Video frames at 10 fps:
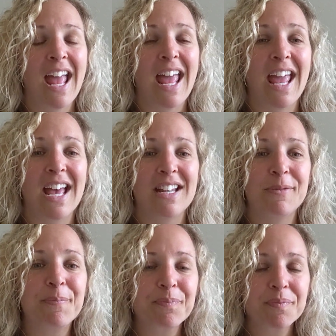
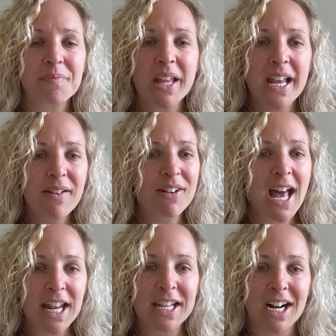And even
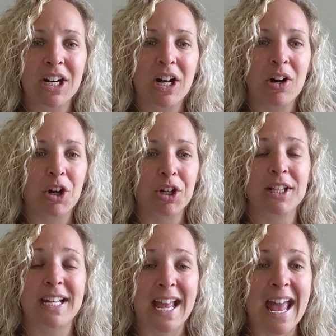at a young,
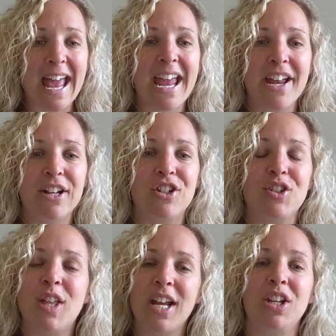early
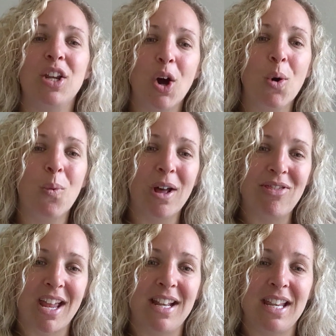age, they know
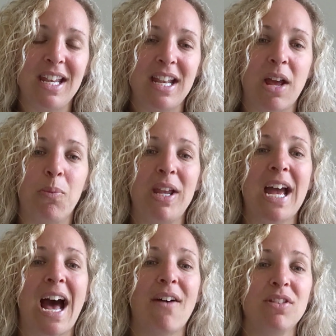what they need. And we
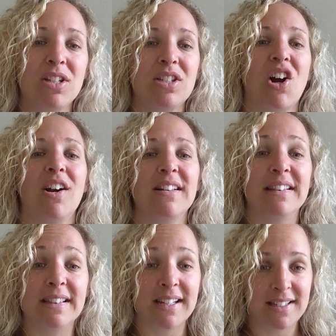have to start
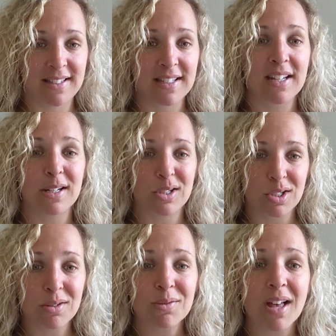listening
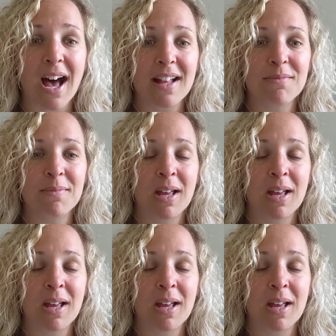to that